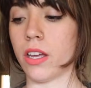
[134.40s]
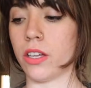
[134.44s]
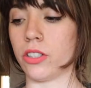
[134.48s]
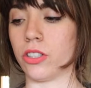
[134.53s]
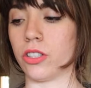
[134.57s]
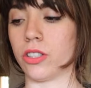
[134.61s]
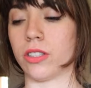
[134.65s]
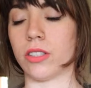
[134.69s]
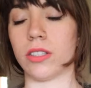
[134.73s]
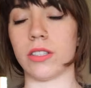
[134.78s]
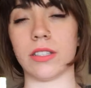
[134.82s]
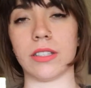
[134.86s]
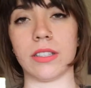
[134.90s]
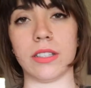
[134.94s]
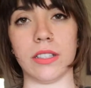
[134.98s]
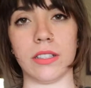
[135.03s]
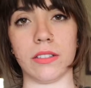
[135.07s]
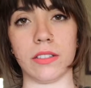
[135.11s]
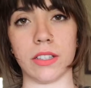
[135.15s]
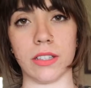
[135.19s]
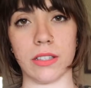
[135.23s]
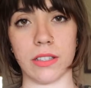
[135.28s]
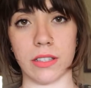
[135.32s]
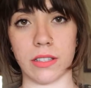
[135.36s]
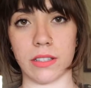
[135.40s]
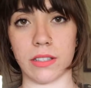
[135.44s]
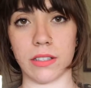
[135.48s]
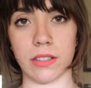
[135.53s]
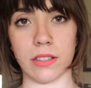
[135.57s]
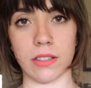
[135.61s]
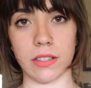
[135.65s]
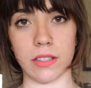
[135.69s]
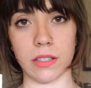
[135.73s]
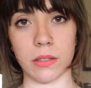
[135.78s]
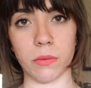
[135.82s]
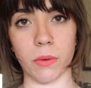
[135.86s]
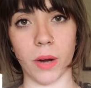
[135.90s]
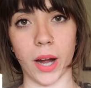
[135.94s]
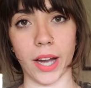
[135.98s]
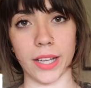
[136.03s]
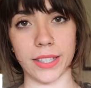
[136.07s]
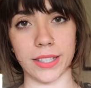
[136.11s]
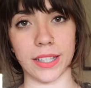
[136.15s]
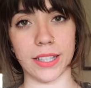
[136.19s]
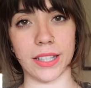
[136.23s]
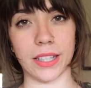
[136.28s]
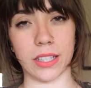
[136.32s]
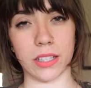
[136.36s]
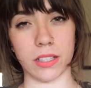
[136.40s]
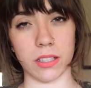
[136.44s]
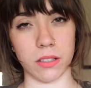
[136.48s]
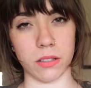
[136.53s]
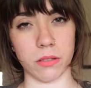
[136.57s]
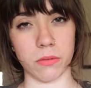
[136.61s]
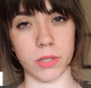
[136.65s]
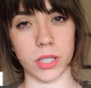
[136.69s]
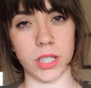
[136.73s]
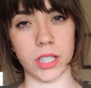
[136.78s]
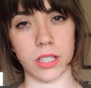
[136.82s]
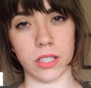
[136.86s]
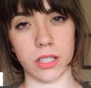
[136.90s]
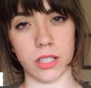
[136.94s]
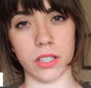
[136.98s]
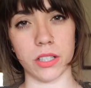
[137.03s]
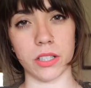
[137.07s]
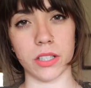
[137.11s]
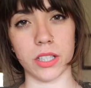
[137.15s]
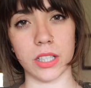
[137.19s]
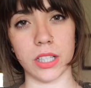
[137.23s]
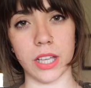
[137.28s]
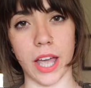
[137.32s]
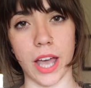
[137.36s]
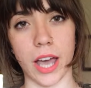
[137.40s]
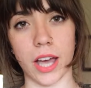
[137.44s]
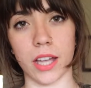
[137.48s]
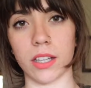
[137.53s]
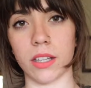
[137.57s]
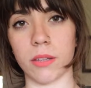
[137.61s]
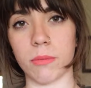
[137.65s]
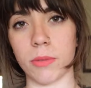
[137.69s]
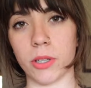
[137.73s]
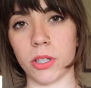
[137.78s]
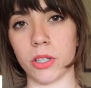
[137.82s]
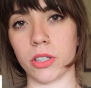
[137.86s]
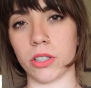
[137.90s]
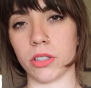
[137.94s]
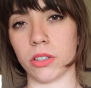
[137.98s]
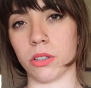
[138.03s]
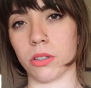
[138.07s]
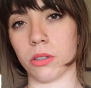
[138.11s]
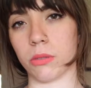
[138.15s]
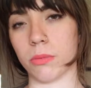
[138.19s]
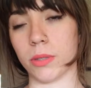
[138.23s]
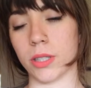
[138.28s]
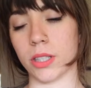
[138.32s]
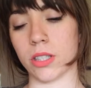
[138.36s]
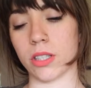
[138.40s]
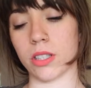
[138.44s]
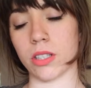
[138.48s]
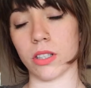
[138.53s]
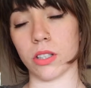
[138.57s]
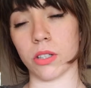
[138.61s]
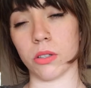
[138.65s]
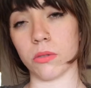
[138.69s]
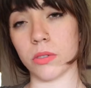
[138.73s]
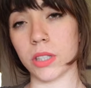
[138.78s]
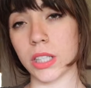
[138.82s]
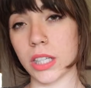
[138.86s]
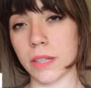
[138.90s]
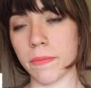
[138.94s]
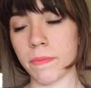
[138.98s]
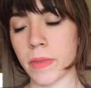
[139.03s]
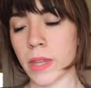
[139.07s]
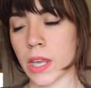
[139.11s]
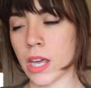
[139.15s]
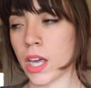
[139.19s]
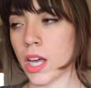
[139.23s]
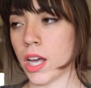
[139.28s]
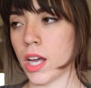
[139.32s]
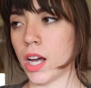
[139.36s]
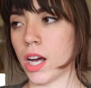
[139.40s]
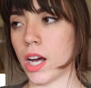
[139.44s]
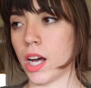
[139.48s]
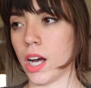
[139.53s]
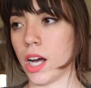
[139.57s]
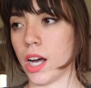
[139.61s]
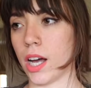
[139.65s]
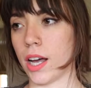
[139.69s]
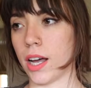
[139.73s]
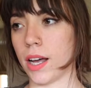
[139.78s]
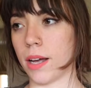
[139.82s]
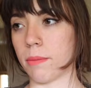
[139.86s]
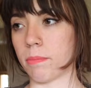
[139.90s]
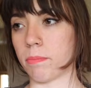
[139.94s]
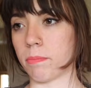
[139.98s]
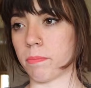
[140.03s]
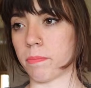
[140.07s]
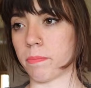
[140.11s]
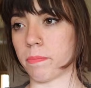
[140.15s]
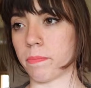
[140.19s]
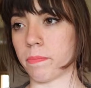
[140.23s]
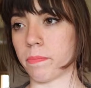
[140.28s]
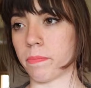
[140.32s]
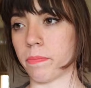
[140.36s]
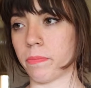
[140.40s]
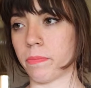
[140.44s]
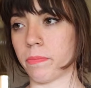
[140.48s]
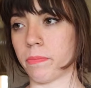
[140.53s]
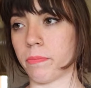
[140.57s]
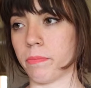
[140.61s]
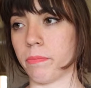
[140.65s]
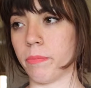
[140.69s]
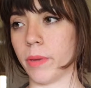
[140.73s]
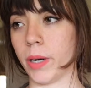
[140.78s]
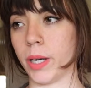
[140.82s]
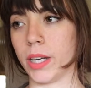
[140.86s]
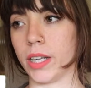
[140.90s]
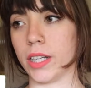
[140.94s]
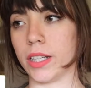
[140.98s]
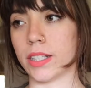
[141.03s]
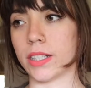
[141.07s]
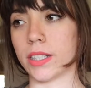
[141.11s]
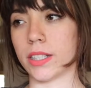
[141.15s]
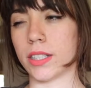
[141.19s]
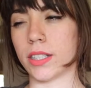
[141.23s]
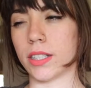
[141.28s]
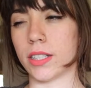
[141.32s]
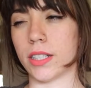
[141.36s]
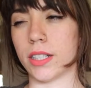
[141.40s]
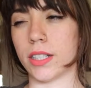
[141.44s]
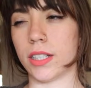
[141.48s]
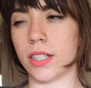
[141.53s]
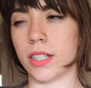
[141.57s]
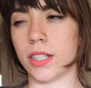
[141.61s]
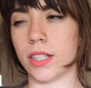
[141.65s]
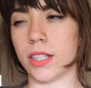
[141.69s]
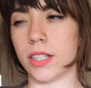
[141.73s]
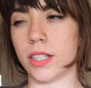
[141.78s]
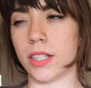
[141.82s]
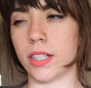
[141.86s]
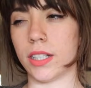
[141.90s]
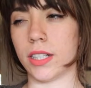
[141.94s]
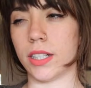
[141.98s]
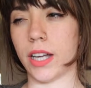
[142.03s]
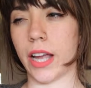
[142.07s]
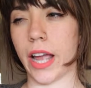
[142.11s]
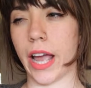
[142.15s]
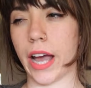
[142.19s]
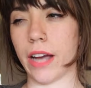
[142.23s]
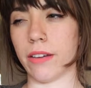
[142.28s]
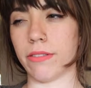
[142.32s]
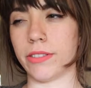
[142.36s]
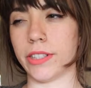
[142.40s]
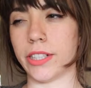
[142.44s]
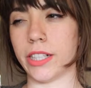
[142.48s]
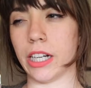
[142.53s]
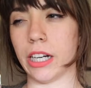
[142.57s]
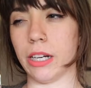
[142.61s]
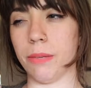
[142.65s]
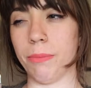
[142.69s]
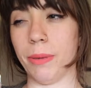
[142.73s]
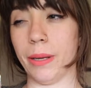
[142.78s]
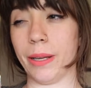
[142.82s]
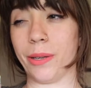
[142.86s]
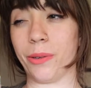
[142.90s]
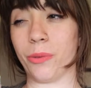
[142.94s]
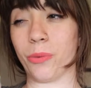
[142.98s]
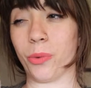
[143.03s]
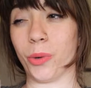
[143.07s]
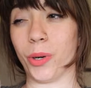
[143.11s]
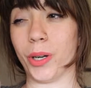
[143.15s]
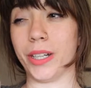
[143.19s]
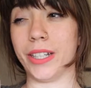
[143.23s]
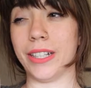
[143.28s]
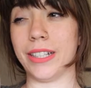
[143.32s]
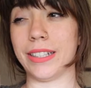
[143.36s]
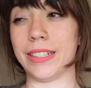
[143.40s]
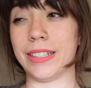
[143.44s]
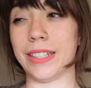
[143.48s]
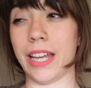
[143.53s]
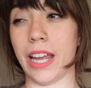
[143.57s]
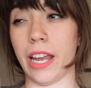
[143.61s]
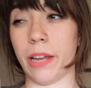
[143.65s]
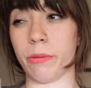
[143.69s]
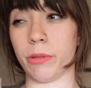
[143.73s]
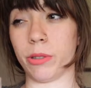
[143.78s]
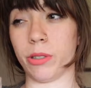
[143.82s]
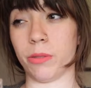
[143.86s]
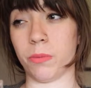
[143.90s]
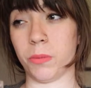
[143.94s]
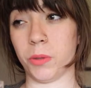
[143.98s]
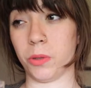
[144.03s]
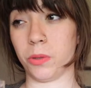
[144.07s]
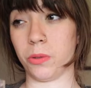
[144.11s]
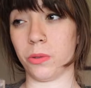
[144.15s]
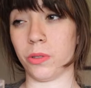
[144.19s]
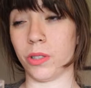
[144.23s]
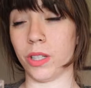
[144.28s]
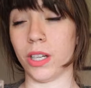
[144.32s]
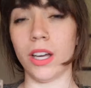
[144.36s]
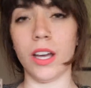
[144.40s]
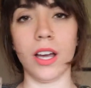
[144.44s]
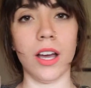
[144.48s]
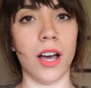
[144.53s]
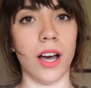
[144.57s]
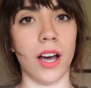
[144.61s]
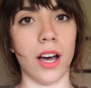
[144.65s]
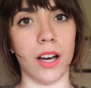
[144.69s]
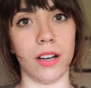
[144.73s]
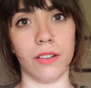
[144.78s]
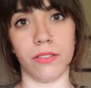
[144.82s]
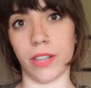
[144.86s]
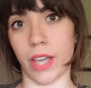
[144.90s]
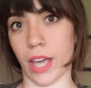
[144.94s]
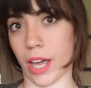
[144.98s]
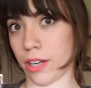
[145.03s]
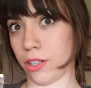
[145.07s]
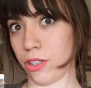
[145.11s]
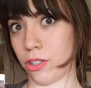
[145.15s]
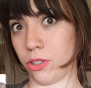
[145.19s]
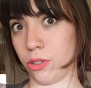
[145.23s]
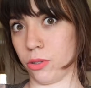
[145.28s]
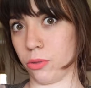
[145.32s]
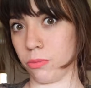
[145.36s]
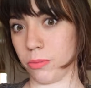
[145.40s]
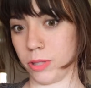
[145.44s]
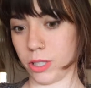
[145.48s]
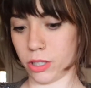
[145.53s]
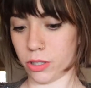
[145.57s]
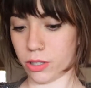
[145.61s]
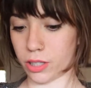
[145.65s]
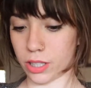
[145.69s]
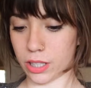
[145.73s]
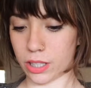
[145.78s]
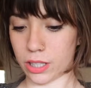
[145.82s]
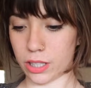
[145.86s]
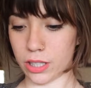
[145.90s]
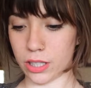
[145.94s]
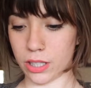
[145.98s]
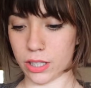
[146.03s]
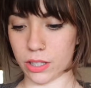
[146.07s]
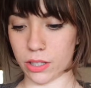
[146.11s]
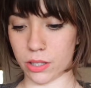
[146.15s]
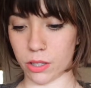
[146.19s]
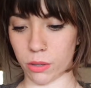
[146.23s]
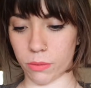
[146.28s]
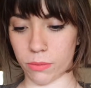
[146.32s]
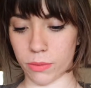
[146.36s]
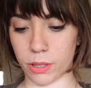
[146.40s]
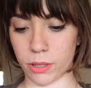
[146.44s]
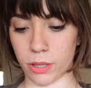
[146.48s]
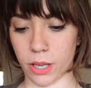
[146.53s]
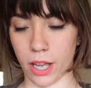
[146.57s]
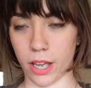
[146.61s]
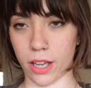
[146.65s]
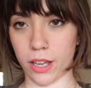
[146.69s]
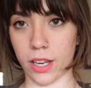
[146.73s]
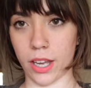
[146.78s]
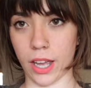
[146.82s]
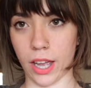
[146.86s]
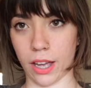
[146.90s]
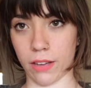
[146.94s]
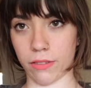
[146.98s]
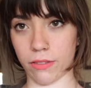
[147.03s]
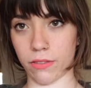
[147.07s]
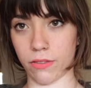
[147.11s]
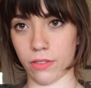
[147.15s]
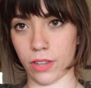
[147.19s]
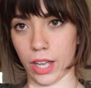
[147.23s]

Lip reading: just to see consistency wise. I think it's a little bit easier to add the milk a little bit slowly, but it's half a cup and 1 tablespoon of cashew milk. So I'm gonna add half of